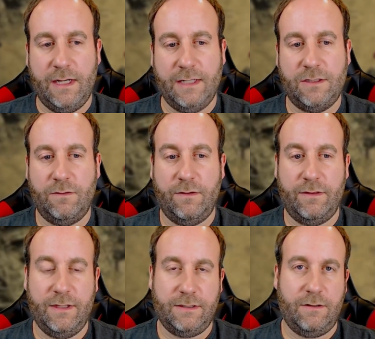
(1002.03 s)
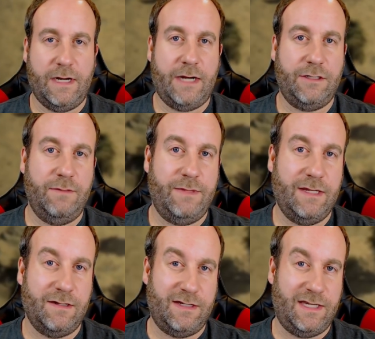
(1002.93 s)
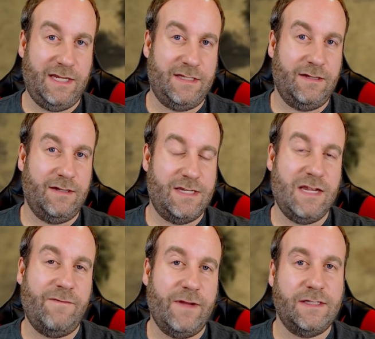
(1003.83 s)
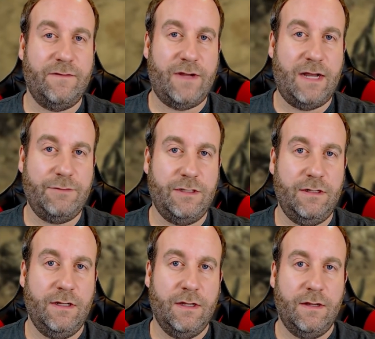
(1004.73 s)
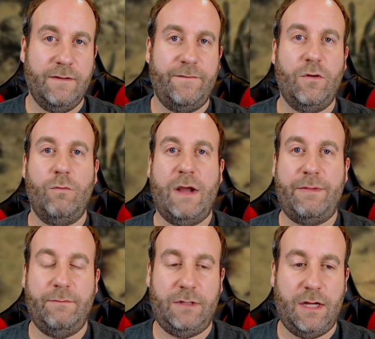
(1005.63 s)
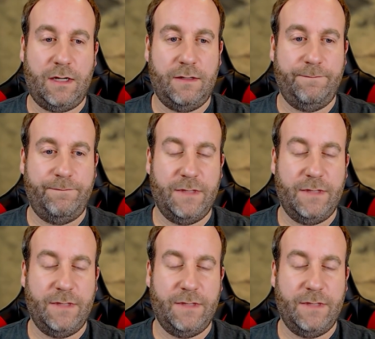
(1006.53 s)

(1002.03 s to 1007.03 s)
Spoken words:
And so this could actually be a decent defensive option for weapon block.